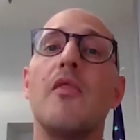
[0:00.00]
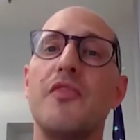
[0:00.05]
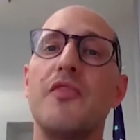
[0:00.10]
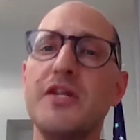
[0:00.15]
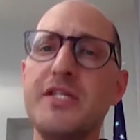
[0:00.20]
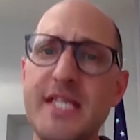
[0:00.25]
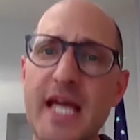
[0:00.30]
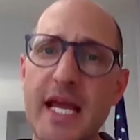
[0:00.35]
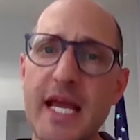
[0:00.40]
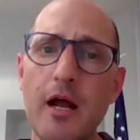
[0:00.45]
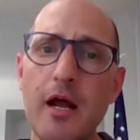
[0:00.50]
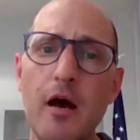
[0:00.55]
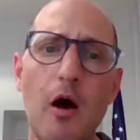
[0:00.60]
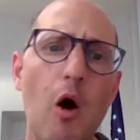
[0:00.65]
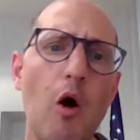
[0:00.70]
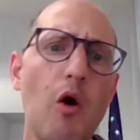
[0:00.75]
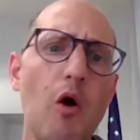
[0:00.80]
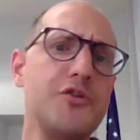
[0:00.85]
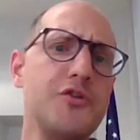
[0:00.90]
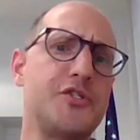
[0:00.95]
The data
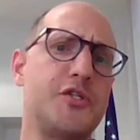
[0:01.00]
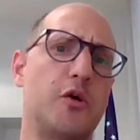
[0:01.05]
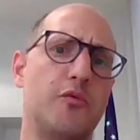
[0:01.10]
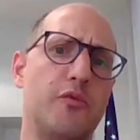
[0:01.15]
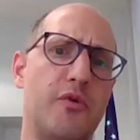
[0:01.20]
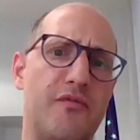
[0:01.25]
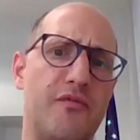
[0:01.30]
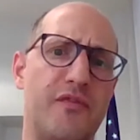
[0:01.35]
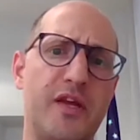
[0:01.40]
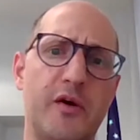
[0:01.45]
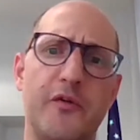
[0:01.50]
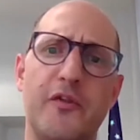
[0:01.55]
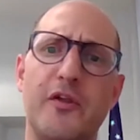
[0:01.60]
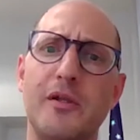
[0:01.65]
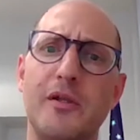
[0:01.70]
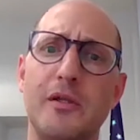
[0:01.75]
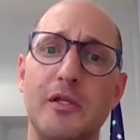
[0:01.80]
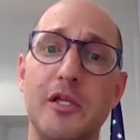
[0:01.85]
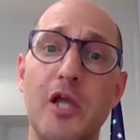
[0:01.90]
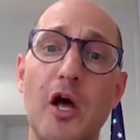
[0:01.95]
also revealed
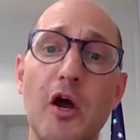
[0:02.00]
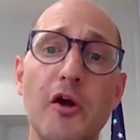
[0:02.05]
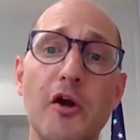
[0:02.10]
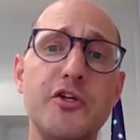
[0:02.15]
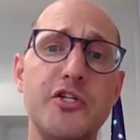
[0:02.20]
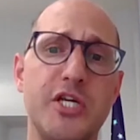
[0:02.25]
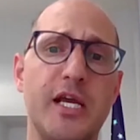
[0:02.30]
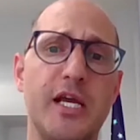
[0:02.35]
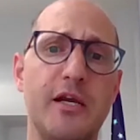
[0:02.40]
large